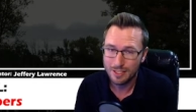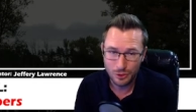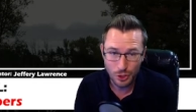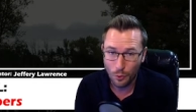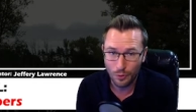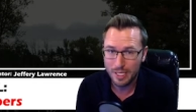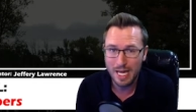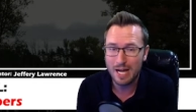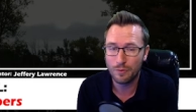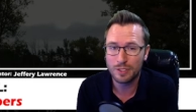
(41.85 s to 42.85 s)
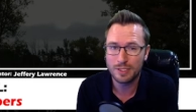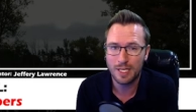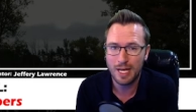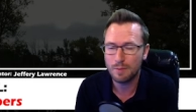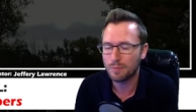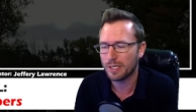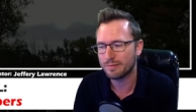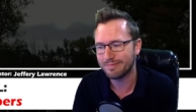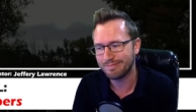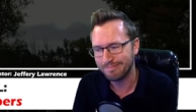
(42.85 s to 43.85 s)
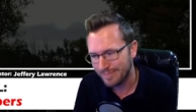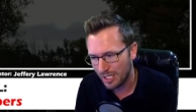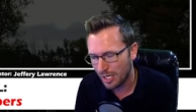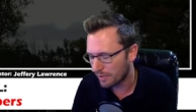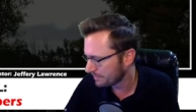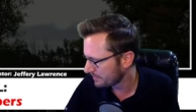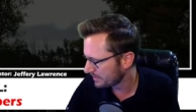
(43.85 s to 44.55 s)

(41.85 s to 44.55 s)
don't really have one today, but you know,